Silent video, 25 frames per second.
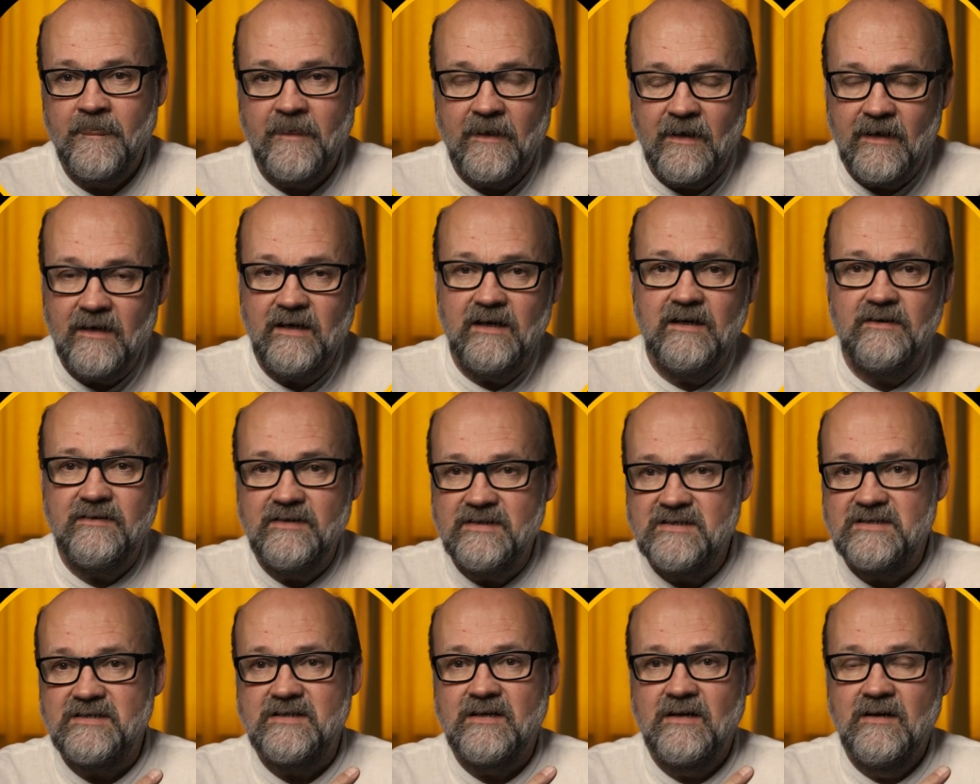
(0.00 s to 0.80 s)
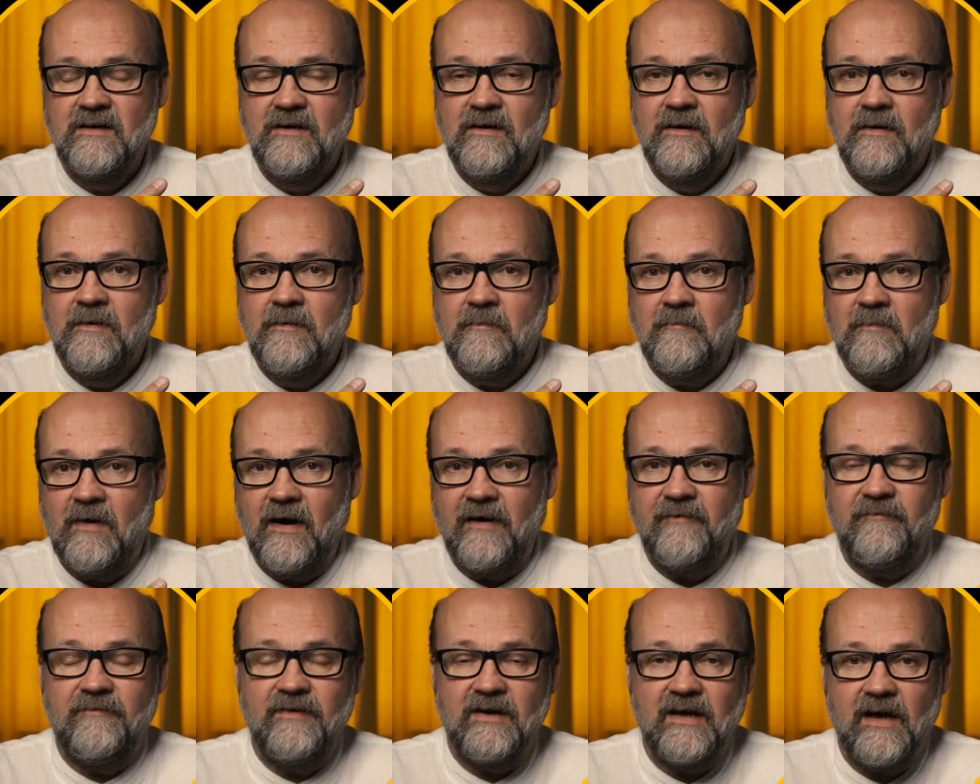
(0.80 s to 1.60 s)
And here is
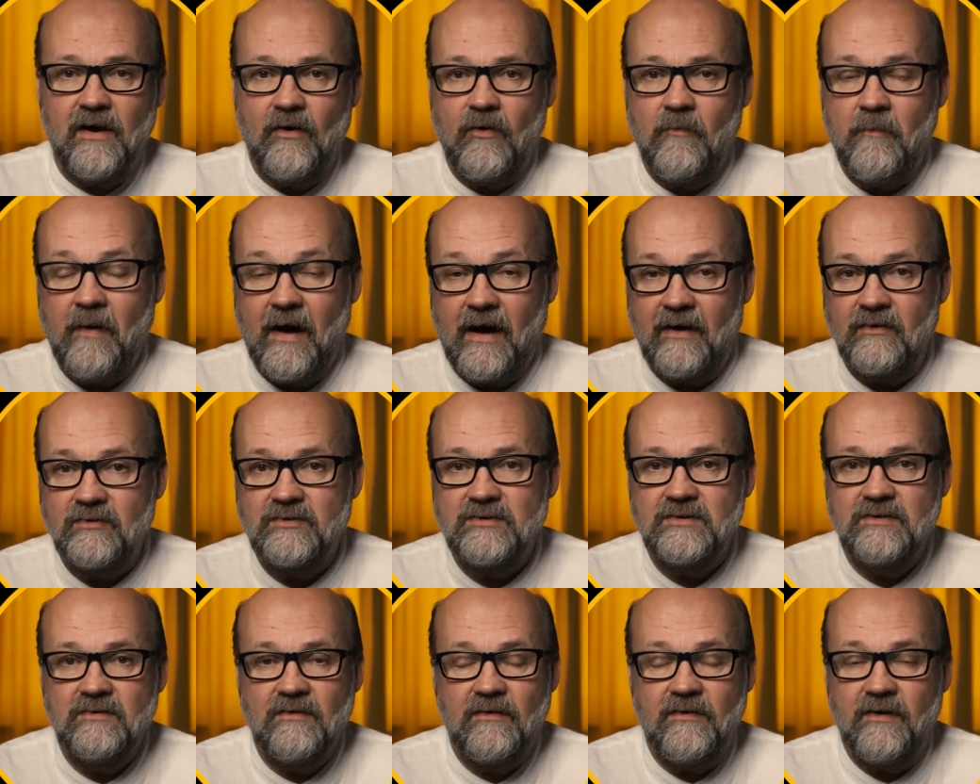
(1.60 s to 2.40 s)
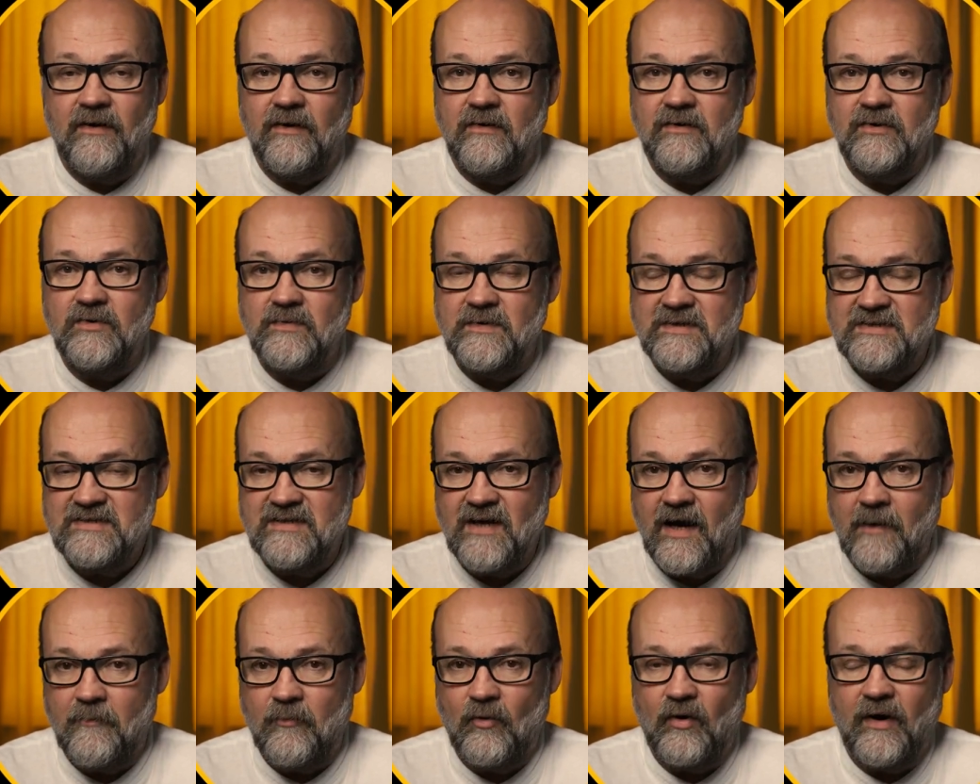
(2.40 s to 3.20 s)
my video about the newest
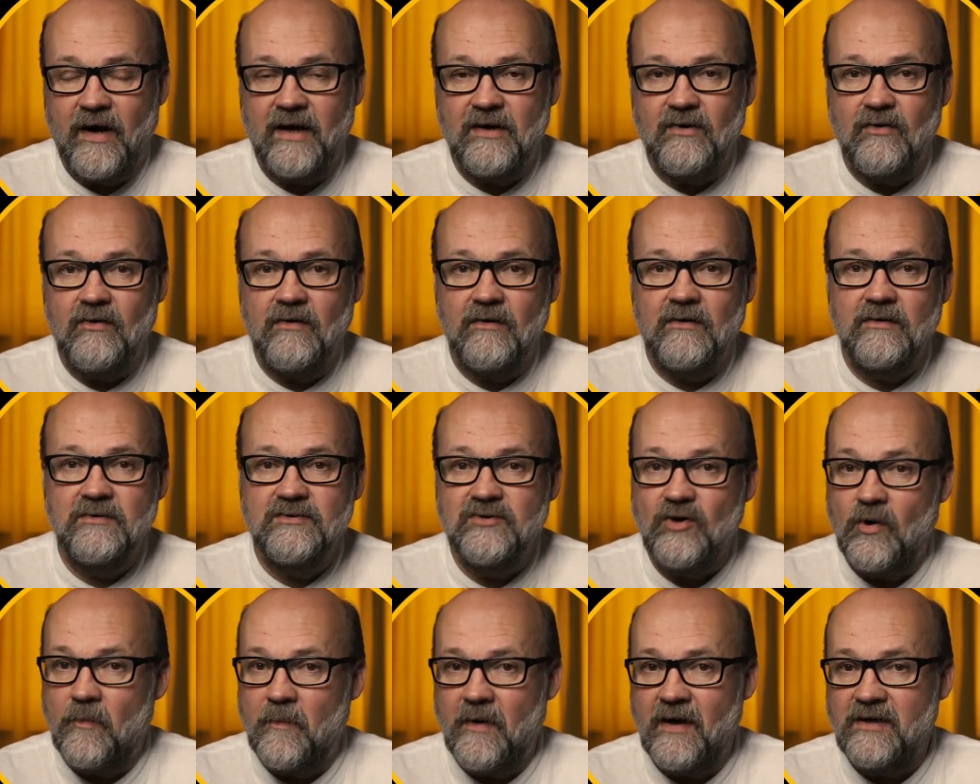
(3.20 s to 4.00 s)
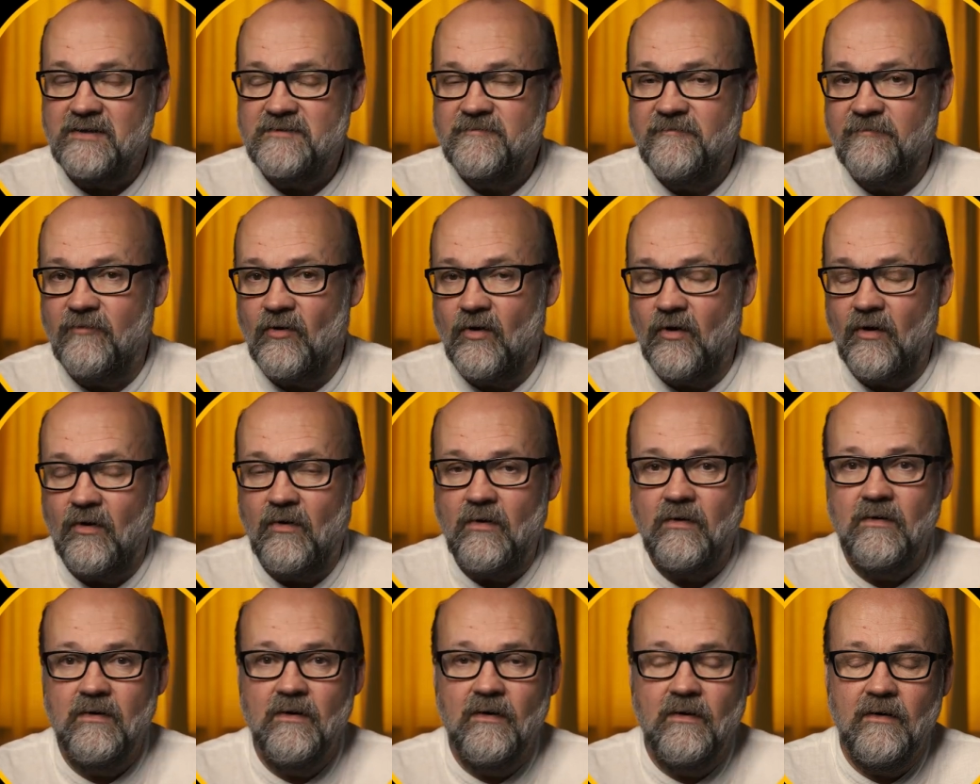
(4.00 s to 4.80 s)
upgrade on Topaz
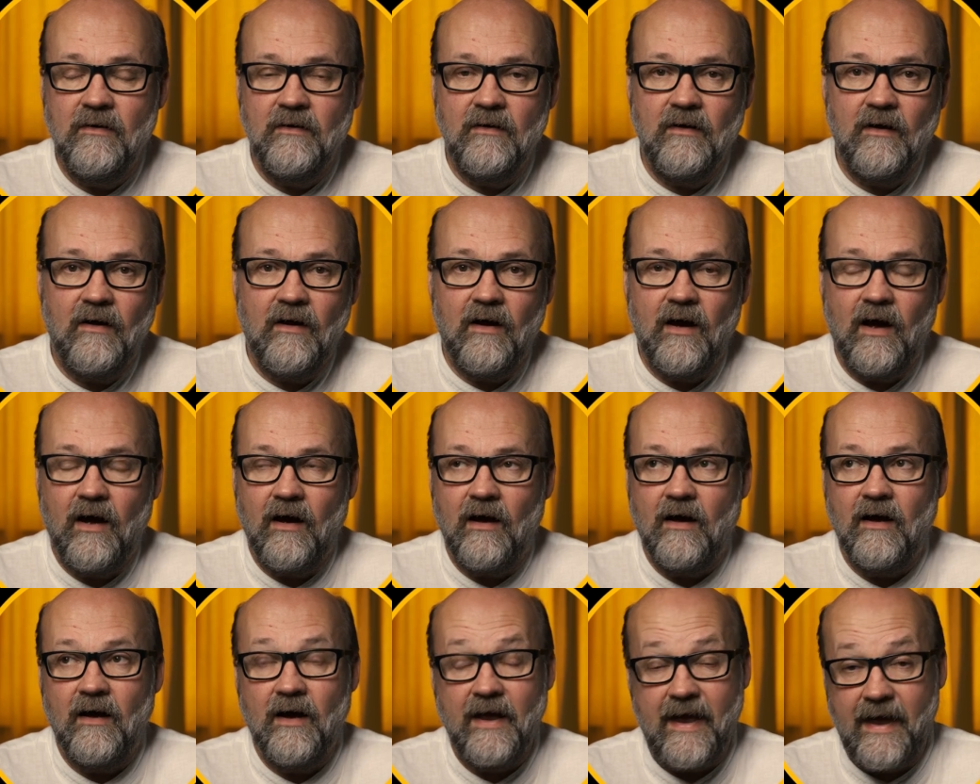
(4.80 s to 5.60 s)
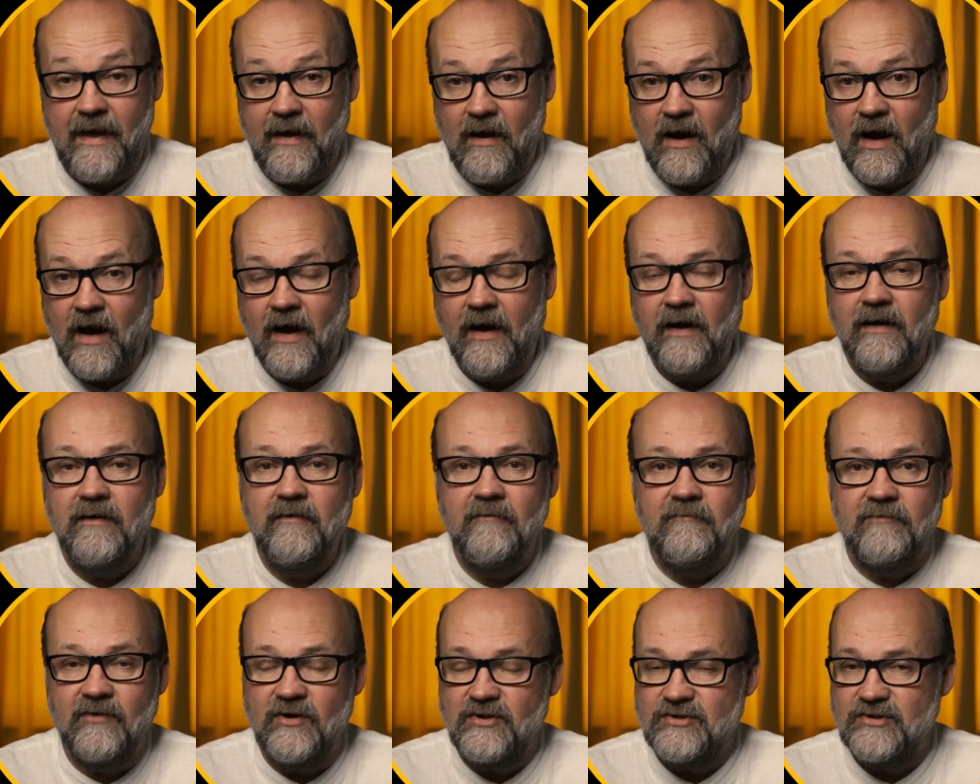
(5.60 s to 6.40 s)
Photo AI
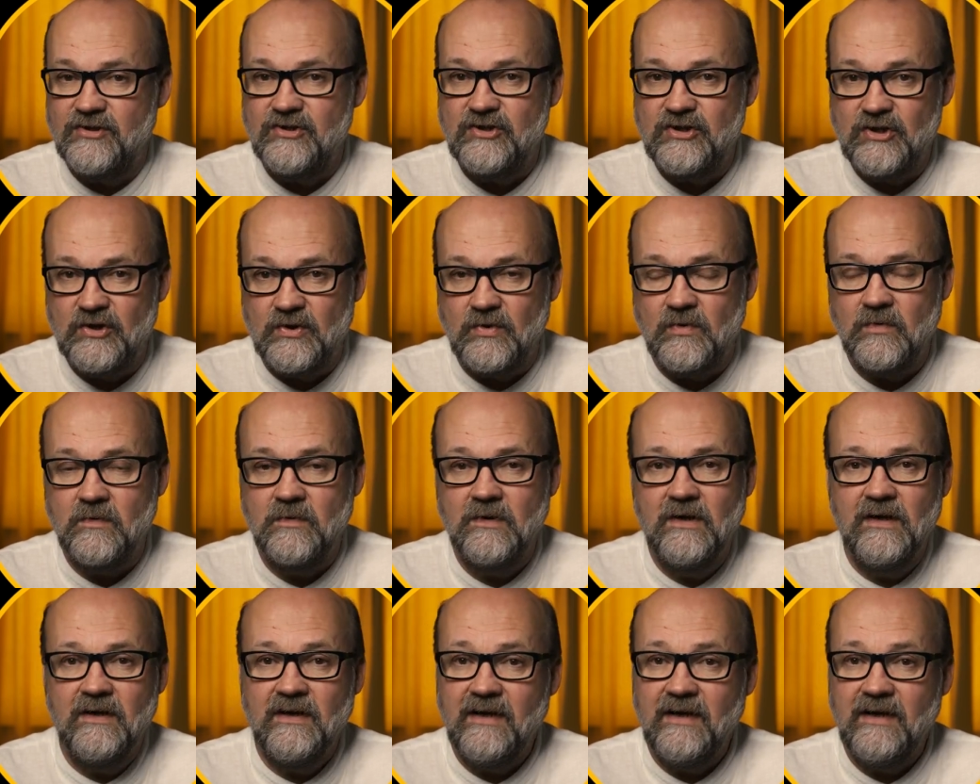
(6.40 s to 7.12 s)
version 2.